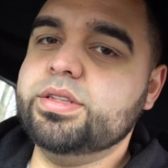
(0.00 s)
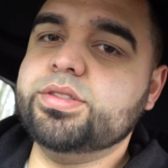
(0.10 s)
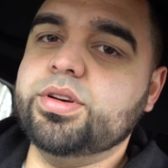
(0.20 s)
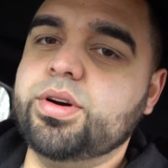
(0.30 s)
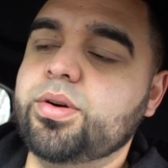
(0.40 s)

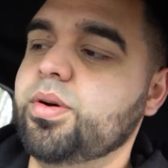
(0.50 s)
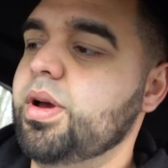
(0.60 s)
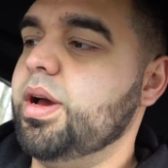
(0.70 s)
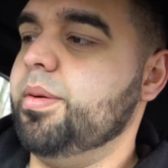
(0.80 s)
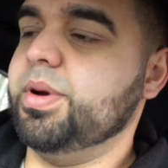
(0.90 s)
So
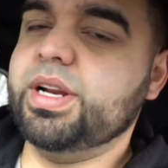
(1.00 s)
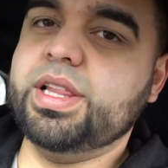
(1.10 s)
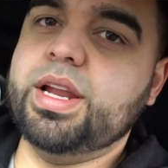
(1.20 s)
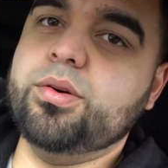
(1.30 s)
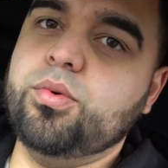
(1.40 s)
I'm gonna
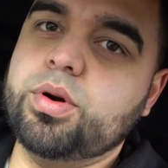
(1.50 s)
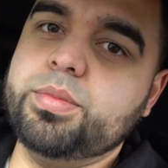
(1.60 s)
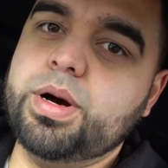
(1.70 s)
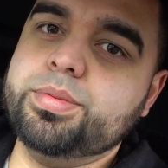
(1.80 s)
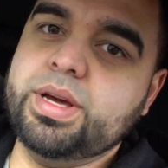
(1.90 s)
let it
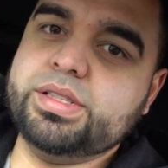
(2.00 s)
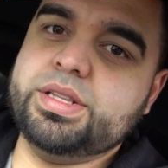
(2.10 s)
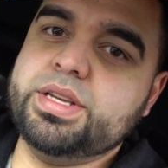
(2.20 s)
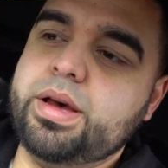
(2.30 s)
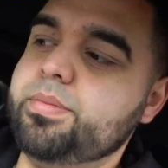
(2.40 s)
warm up, get to
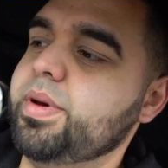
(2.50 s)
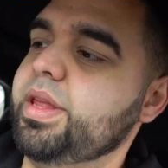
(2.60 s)
temp,